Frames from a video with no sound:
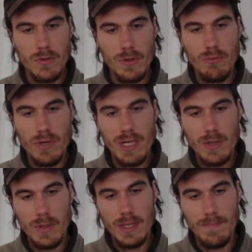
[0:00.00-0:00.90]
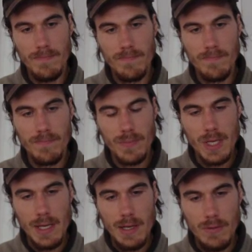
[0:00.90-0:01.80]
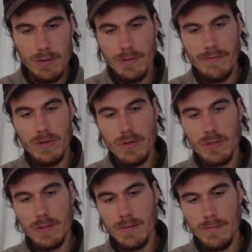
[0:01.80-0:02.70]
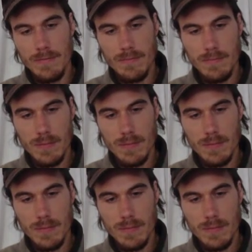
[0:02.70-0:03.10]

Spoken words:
you're agreeing with him. I wonder if you can,